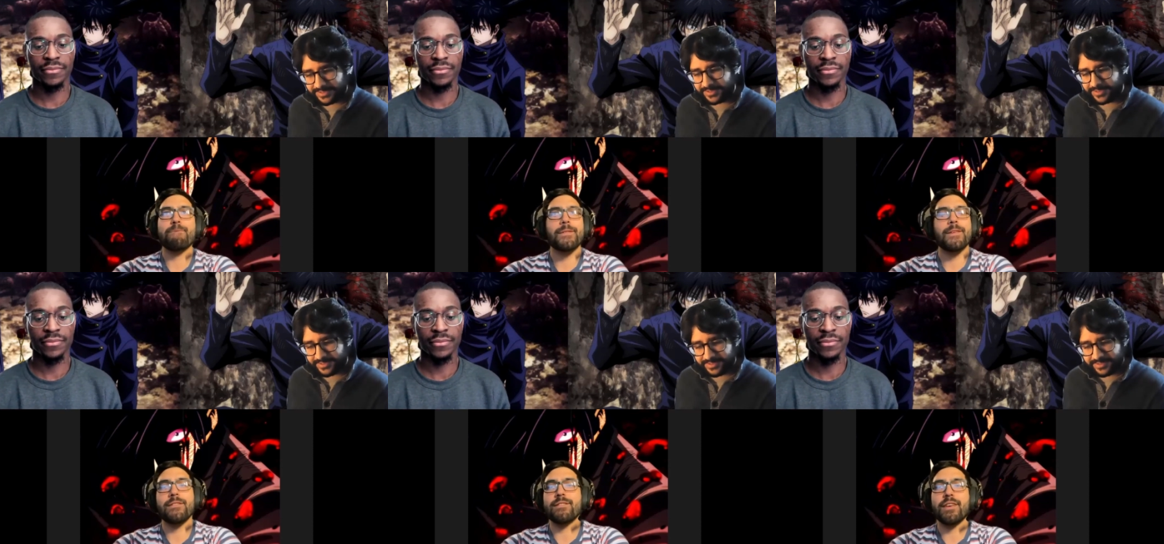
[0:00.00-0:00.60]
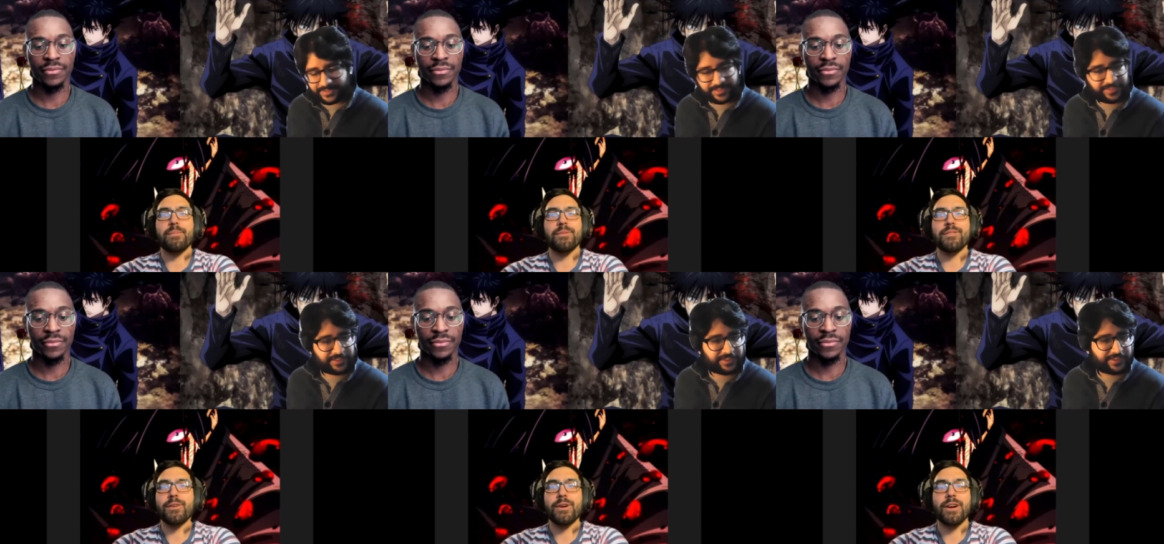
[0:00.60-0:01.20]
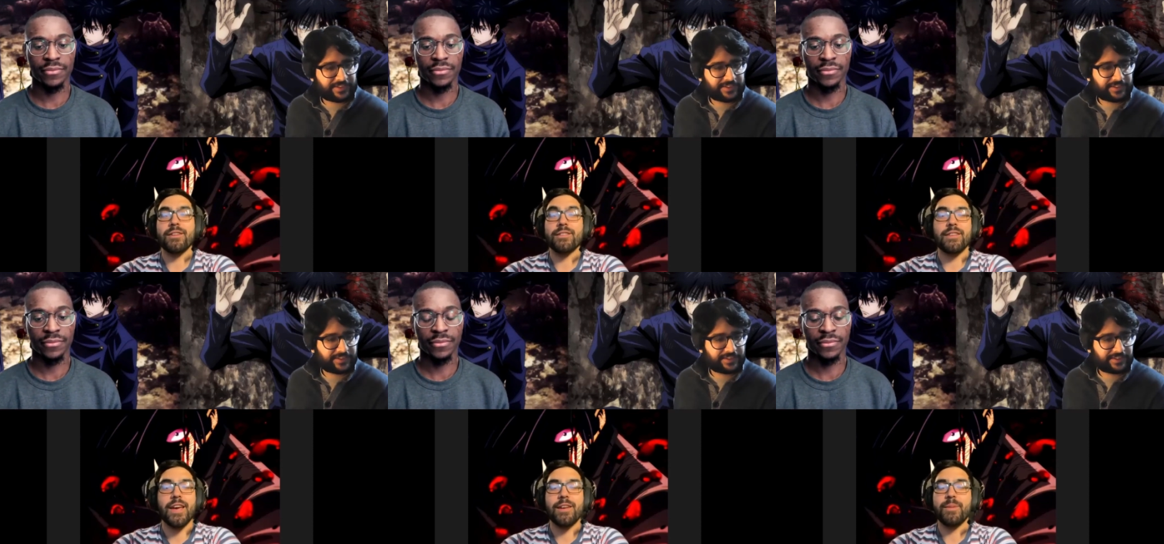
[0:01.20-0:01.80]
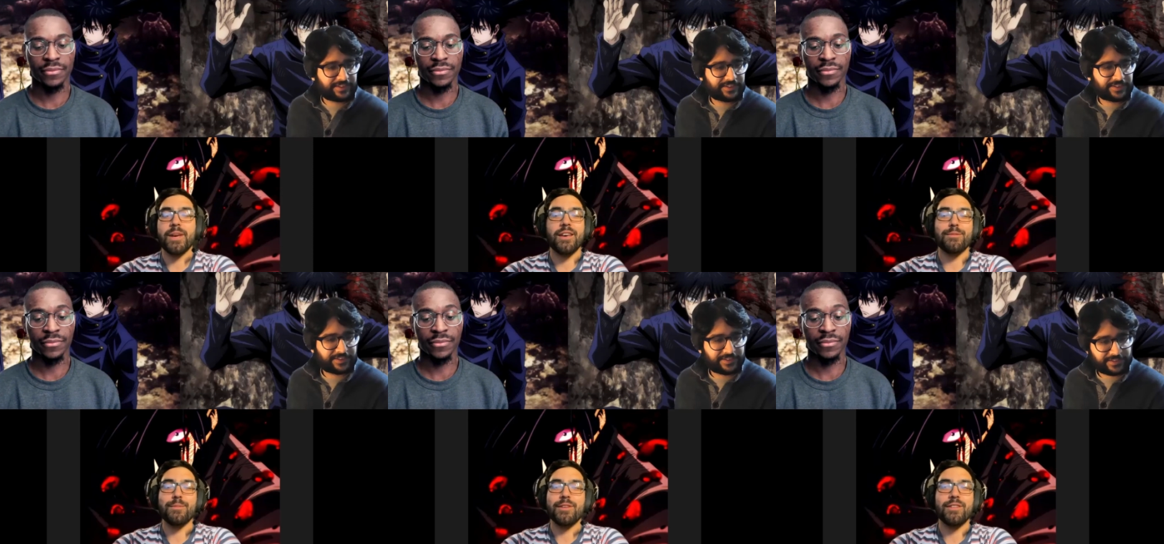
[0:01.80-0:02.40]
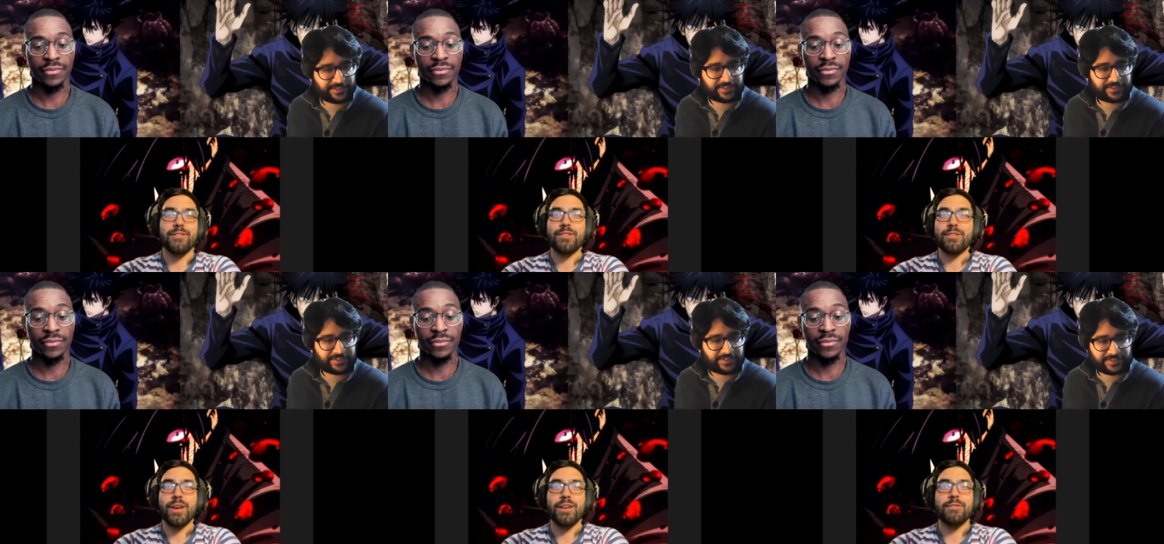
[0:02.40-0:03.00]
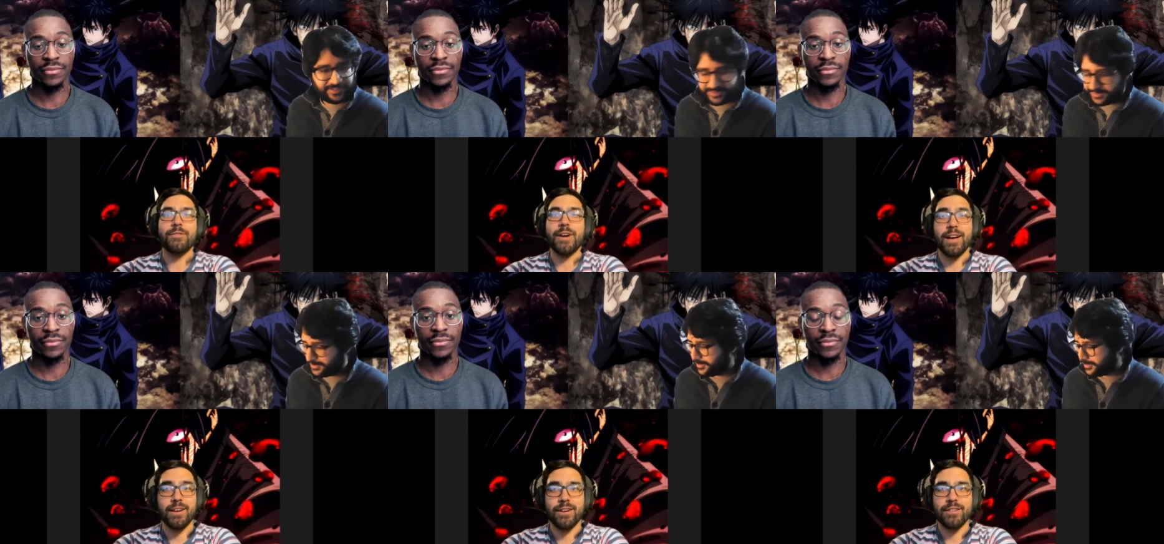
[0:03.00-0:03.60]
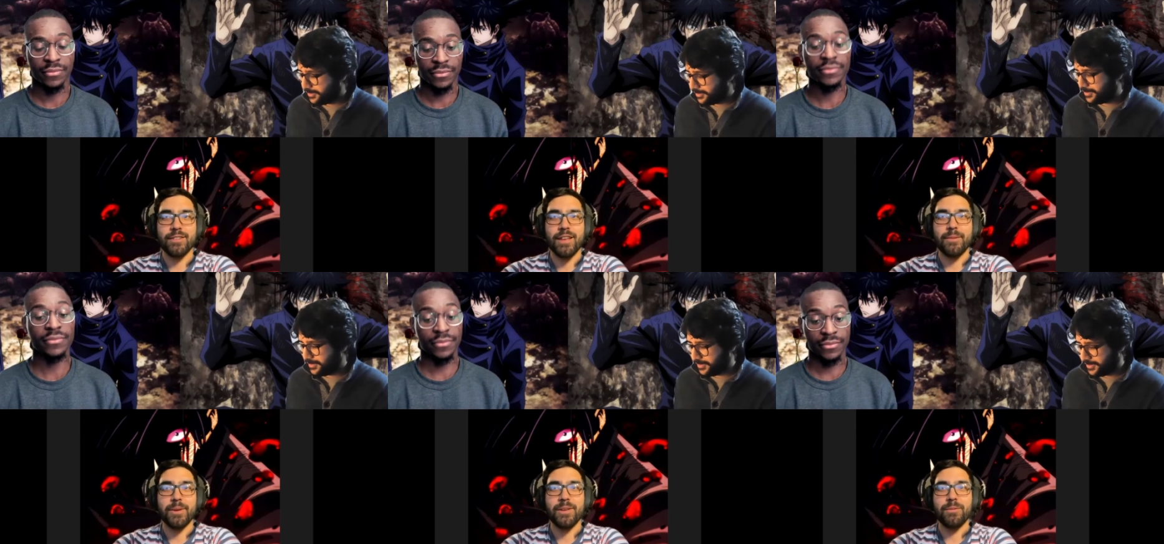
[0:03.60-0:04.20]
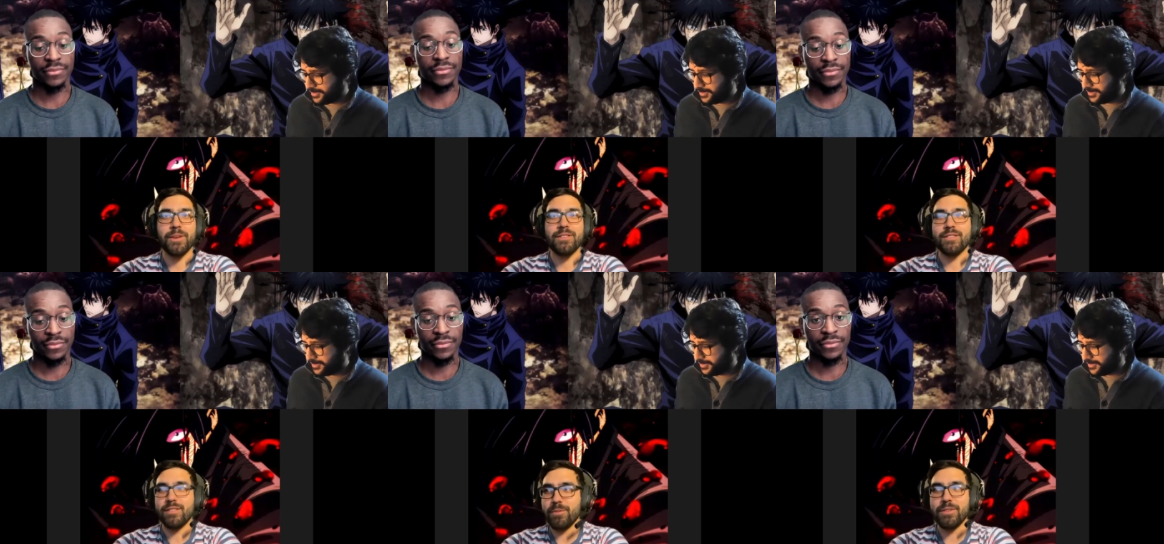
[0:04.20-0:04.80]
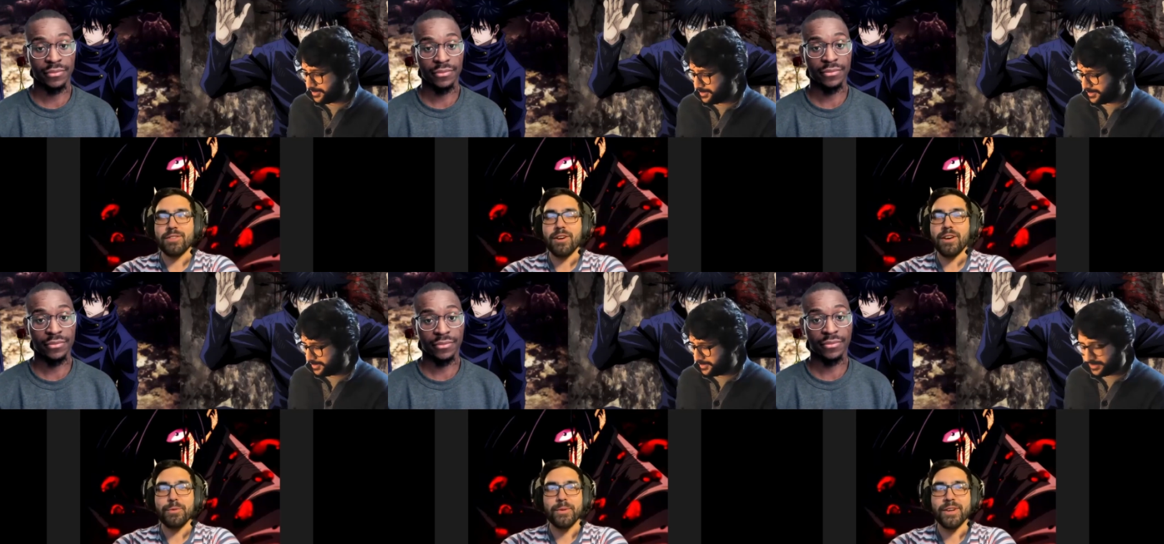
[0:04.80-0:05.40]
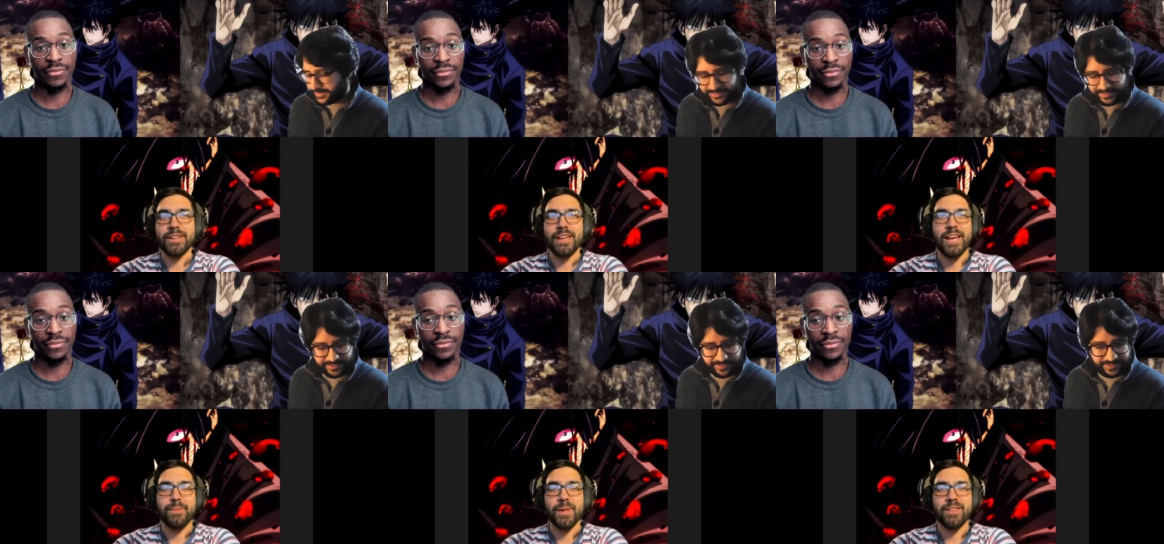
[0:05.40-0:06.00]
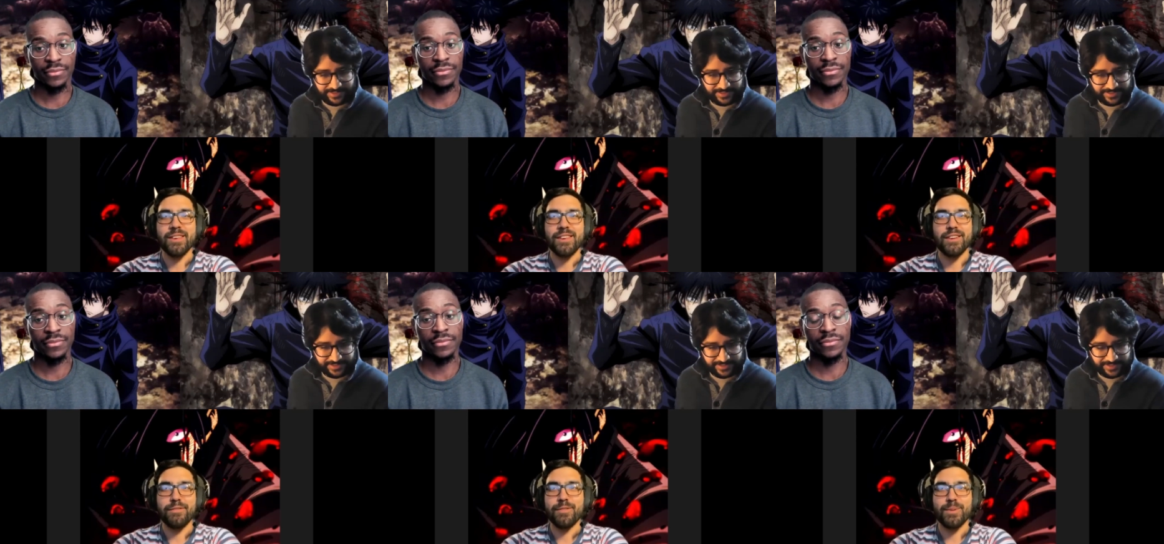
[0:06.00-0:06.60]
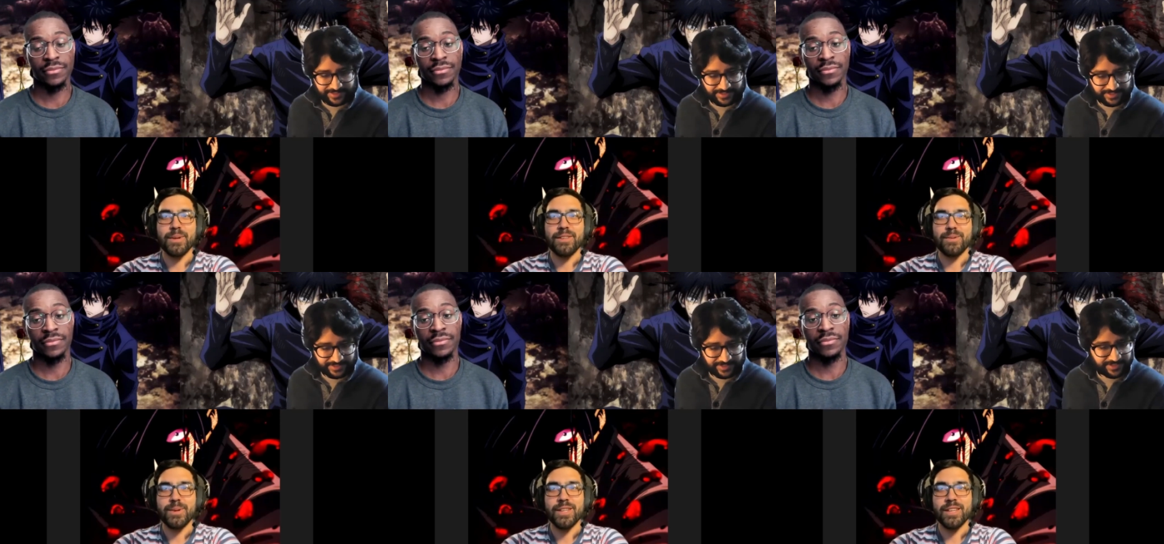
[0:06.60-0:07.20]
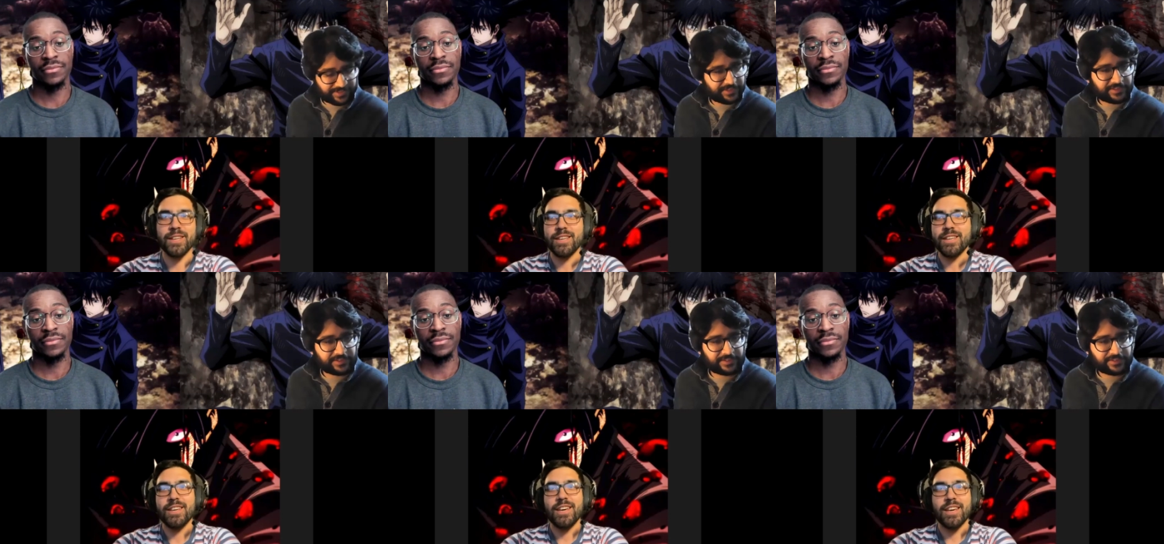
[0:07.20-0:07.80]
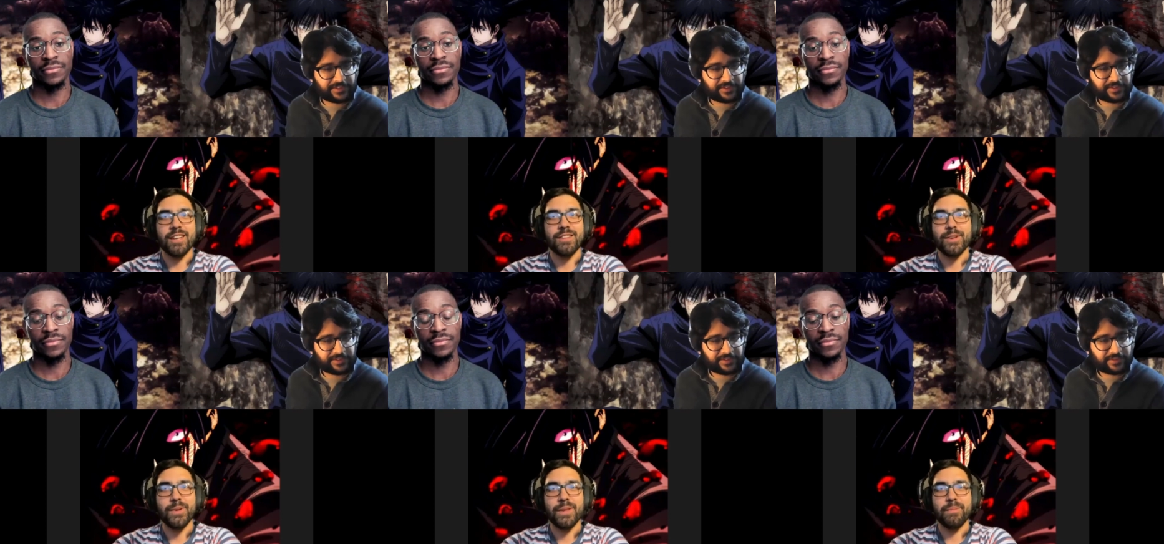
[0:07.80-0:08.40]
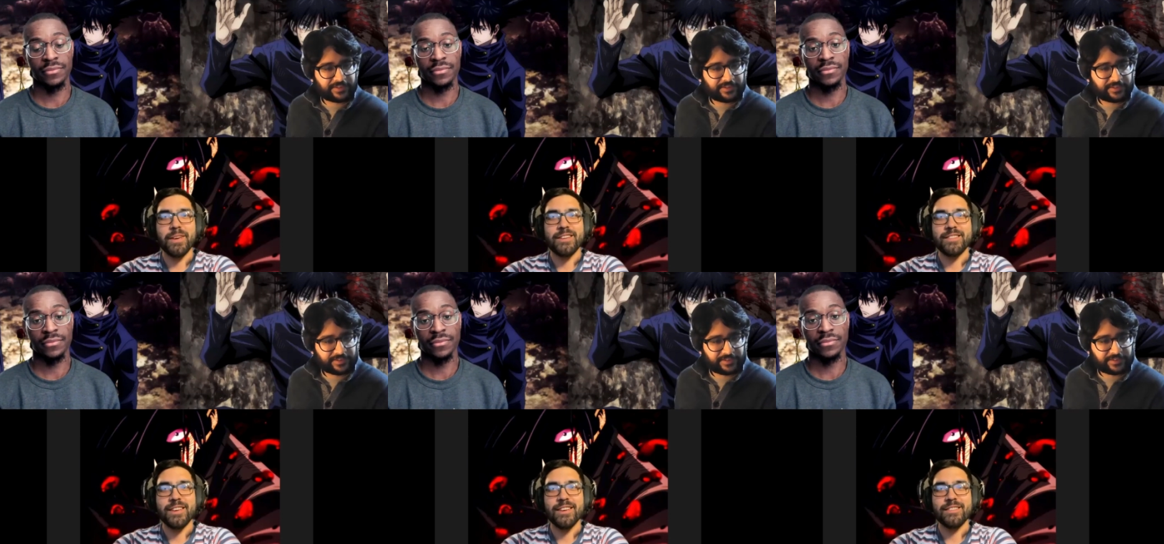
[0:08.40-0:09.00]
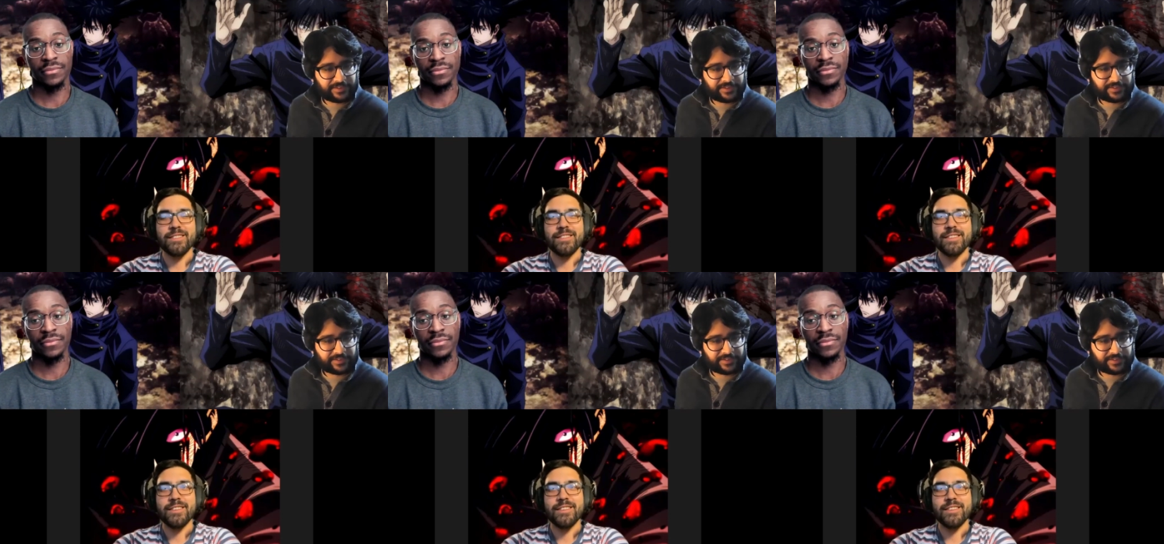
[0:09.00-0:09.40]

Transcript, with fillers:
Speaker 1: this episode or this anime has been straight fire. I mean, we we saw it won anime of the year for 2020 and it totally makes sense.